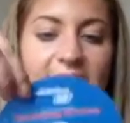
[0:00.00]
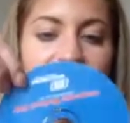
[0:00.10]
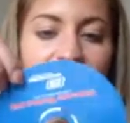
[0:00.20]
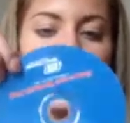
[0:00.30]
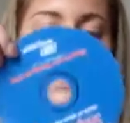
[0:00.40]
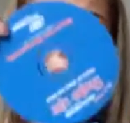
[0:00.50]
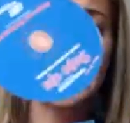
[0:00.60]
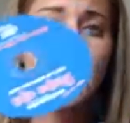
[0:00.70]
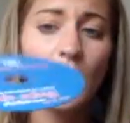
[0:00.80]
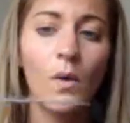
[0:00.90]

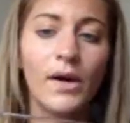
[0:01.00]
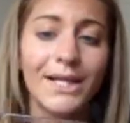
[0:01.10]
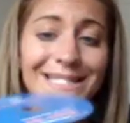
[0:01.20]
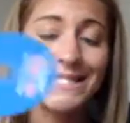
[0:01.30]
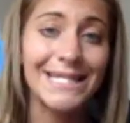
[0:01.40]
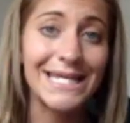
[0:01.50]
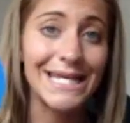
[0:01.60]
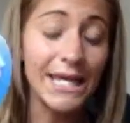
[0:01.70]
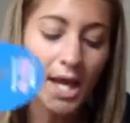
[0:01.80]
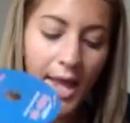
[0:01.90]
DVD or a
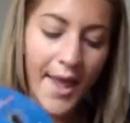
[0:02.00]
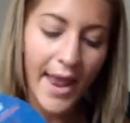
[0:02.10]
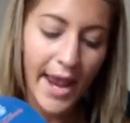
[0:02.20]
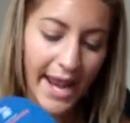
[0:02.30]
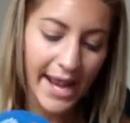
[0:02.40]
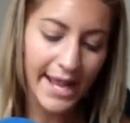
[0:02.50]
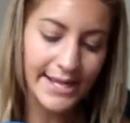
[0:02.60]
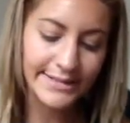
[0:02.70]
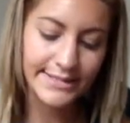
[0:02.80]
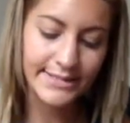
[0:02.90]
CD
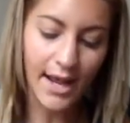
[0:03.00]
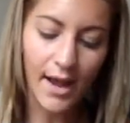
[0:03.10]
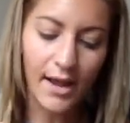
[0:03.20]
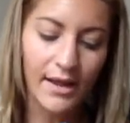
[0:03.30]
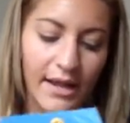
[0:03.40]
and uh,